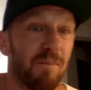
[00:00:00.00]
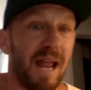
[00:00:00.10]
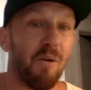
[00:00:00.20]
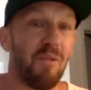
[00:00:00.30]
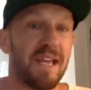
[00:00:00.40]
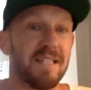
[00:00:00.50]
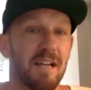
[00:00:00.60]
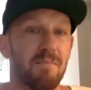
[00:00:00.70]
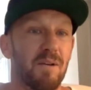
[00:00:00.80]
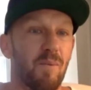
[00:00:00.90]
but I don't think he's
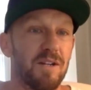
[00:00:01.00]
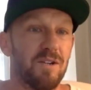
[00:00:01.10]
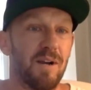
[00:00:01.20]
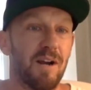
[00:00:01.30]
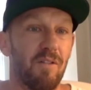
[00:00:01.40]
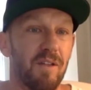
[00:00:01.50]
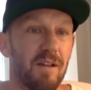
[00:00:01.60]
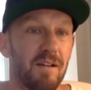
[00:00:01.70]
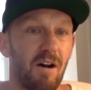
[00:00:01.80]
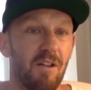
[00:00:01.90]
gonna be the one doing all
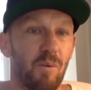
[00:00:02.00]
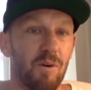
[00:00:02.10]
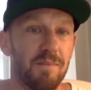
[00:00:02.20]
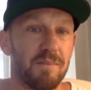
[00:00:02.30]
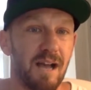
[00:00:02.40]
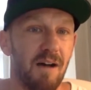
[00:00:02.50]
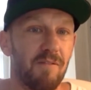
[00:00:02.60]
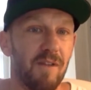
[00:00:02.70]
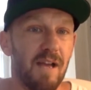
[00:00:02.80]
the all the work himself.